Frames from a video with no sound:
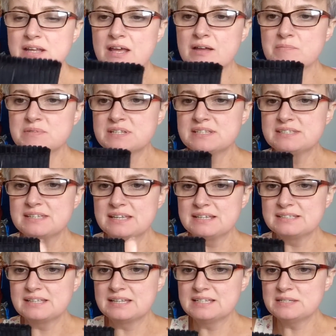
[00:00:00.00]
to
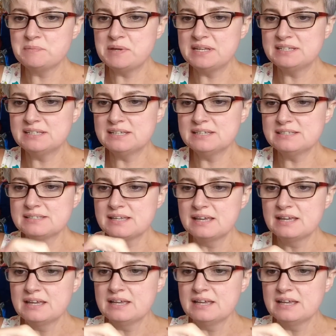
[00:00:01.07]
6 centimetres.